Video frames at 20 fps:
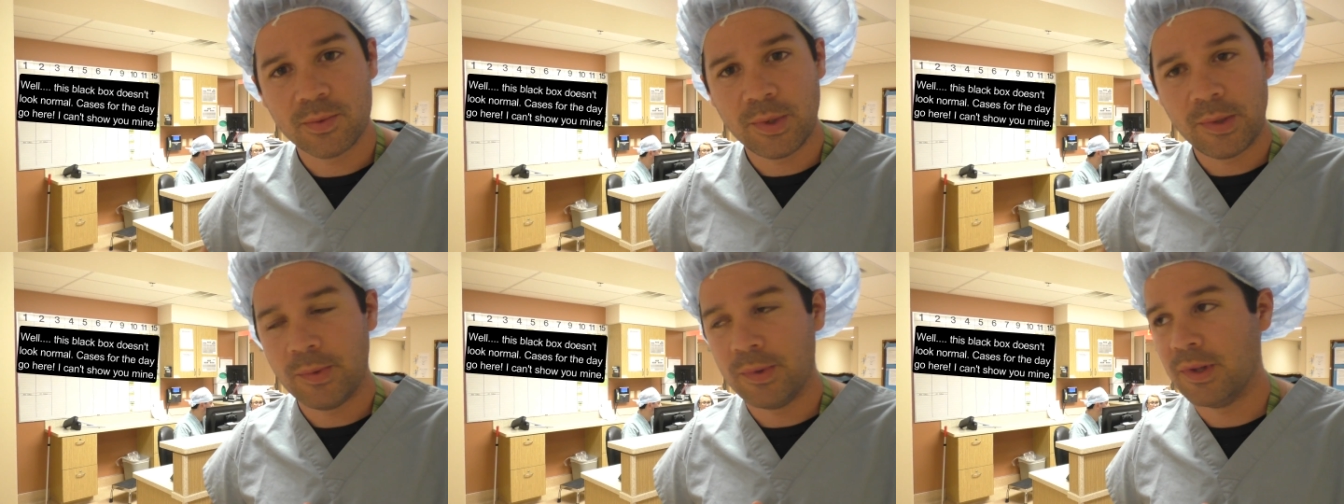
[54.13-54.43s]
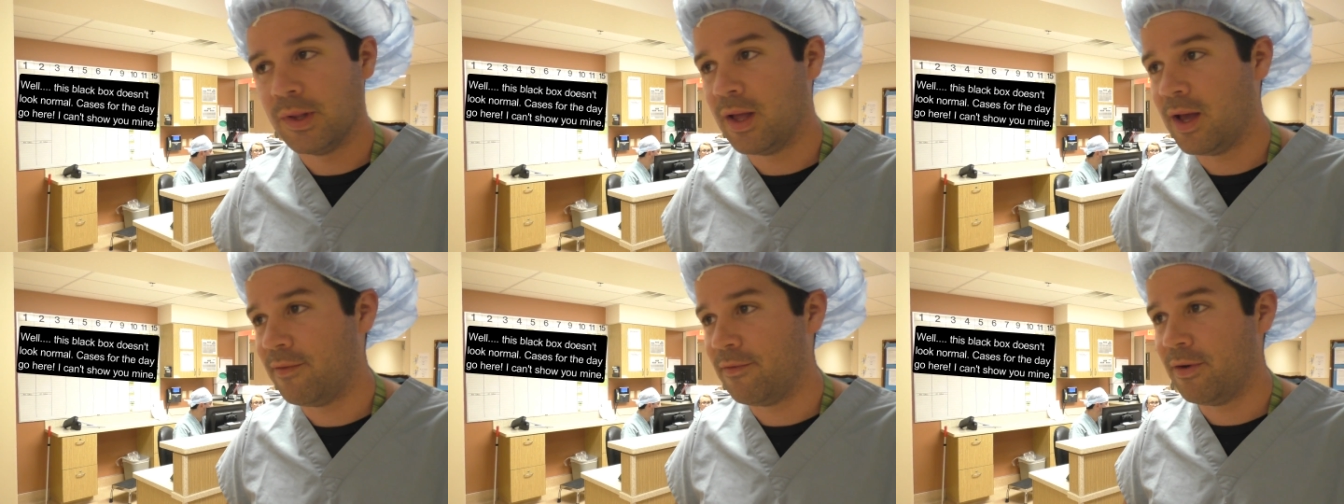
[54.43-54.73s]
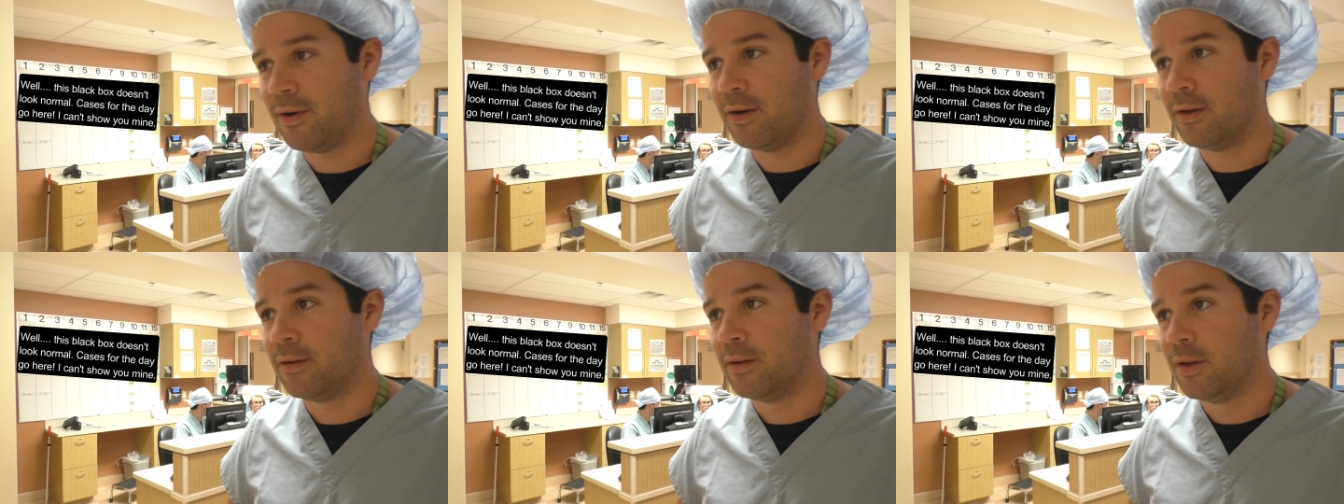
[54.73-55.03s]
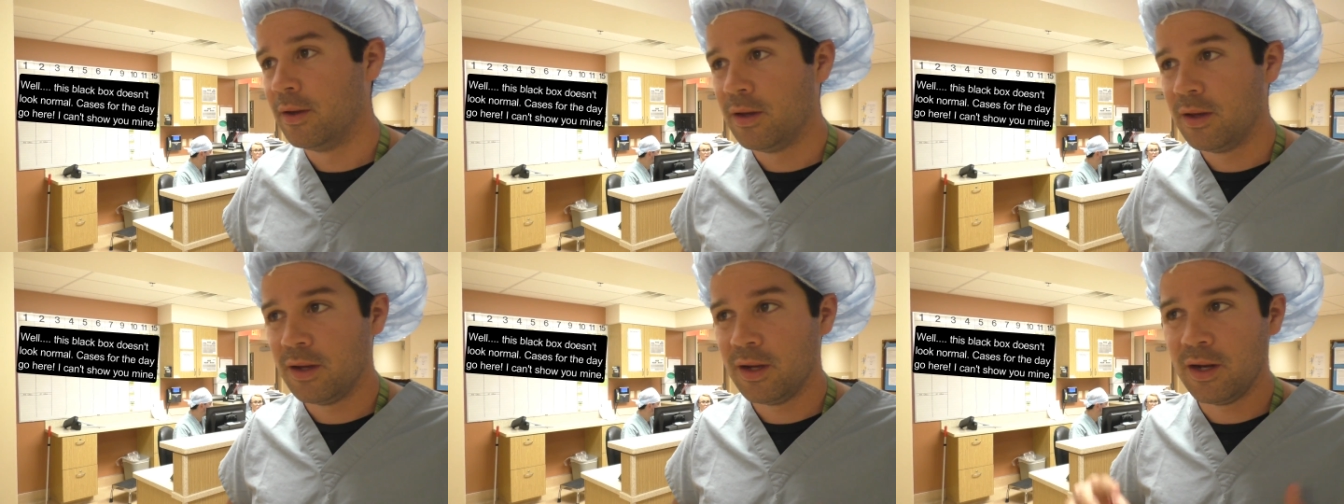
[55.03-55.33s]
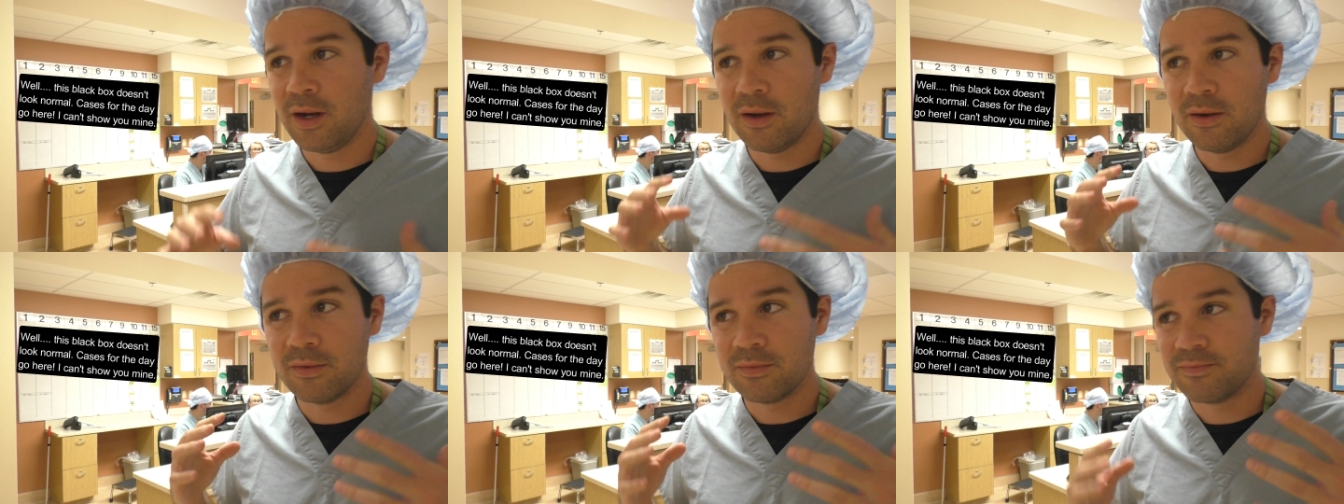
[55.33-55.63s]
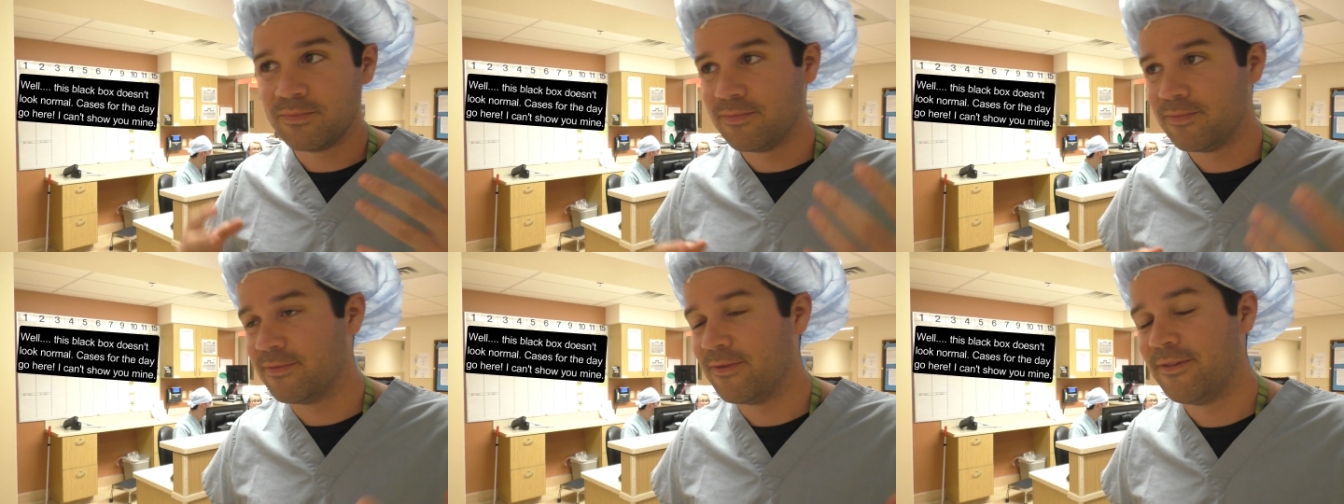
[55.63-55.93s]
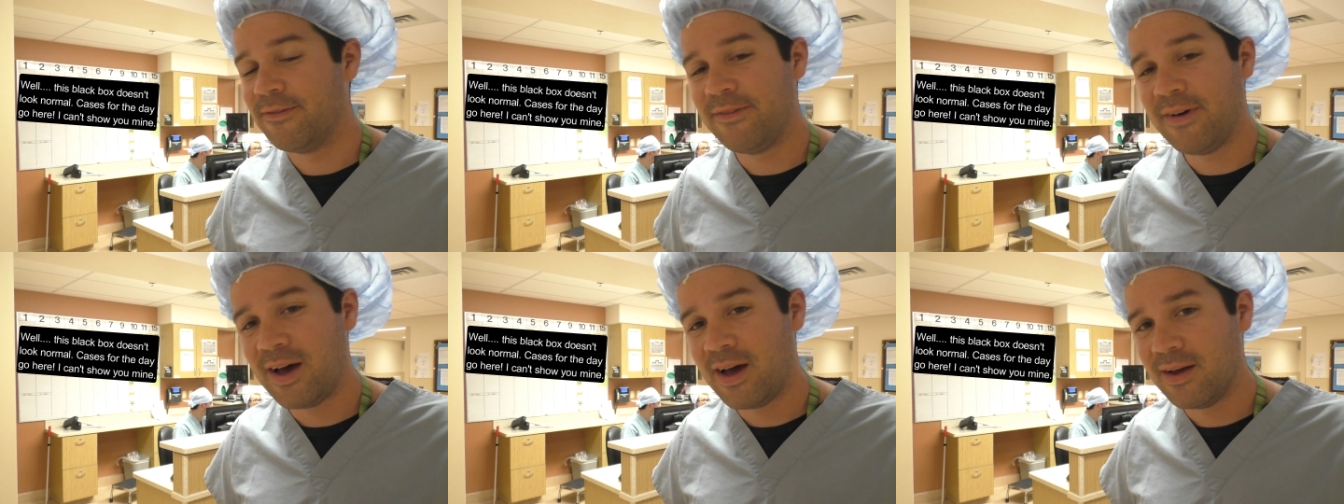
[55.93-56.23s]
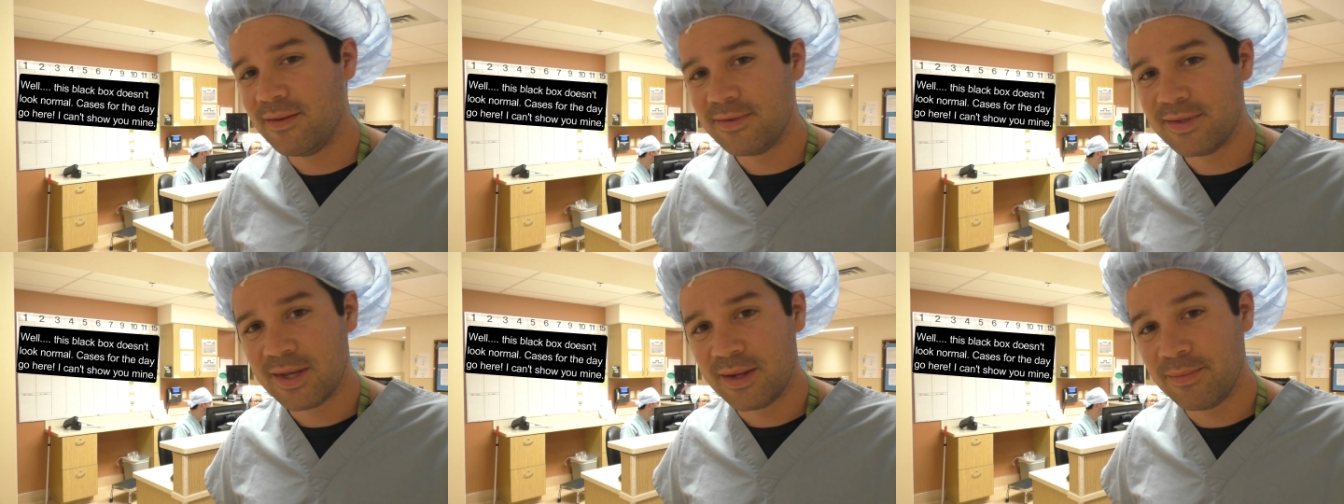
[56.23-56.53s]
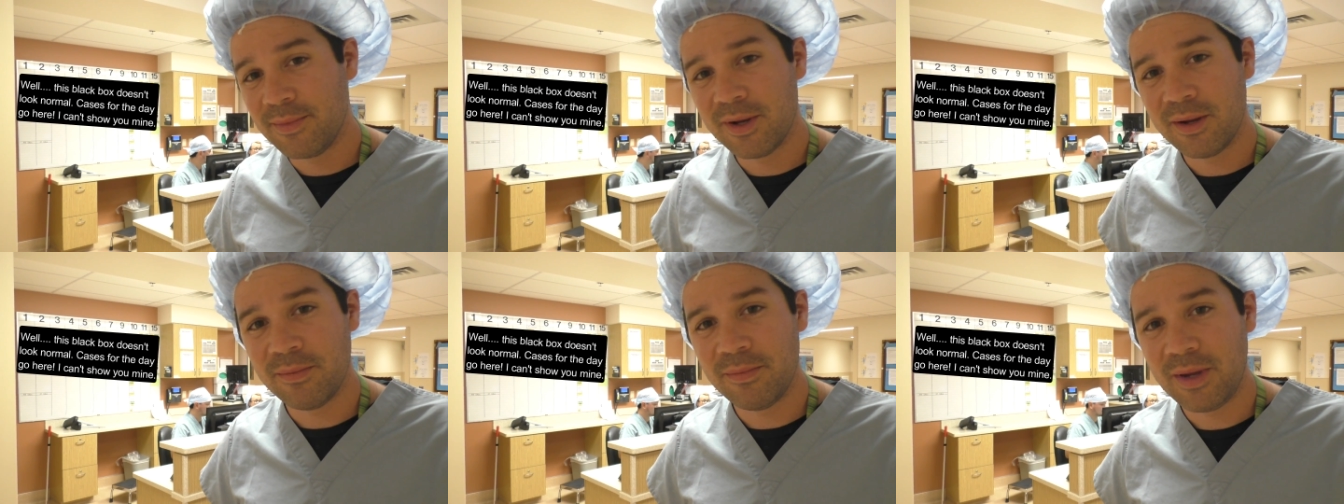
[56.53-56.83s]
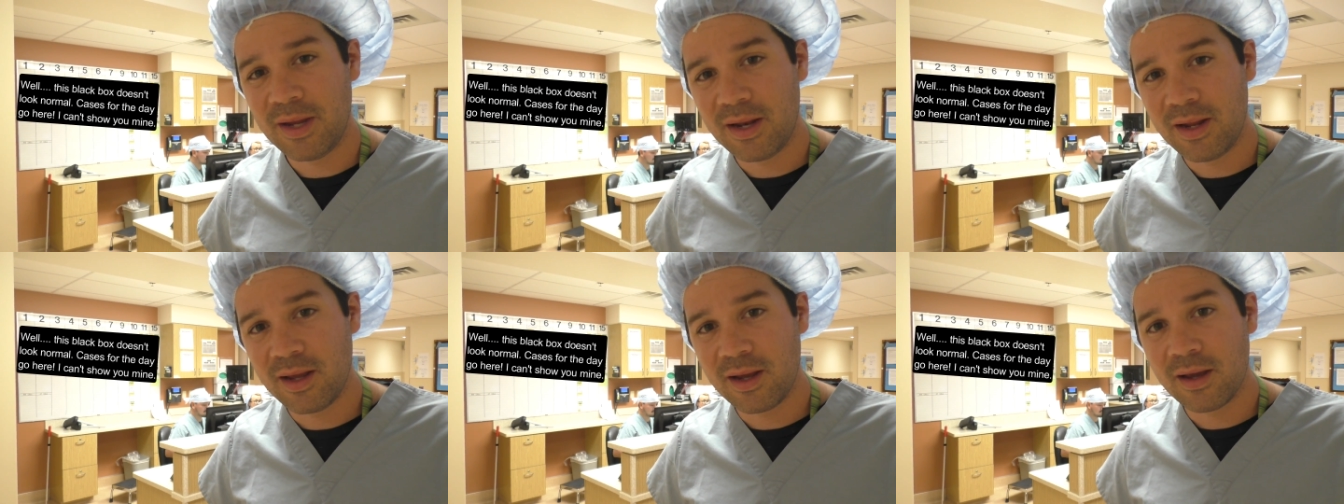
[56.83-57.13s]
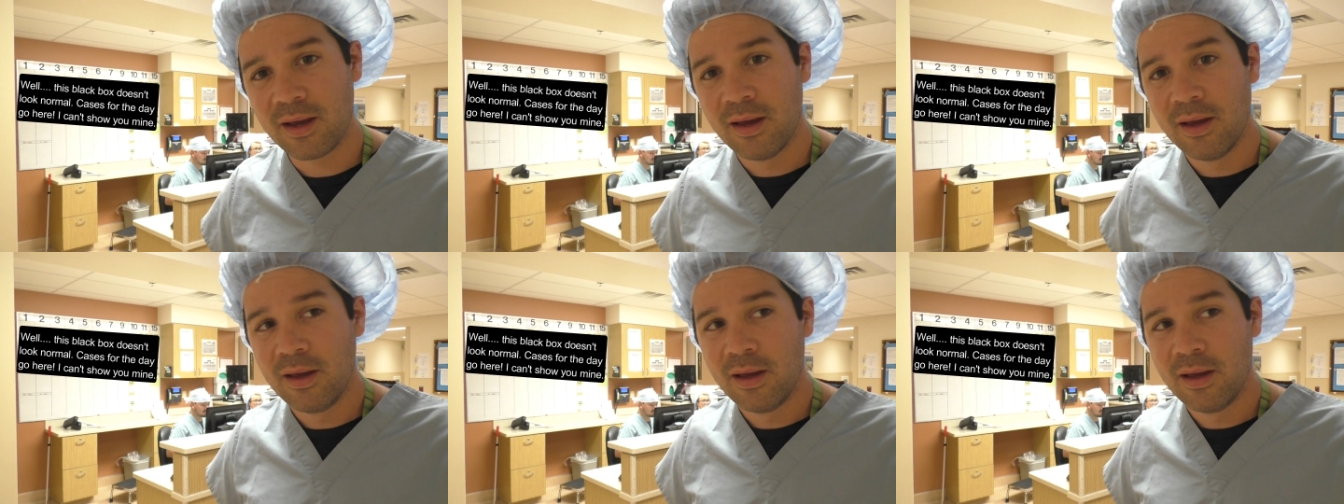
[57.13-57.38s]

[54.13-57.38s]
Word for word: We will have a, you know, 5-10 minute meeting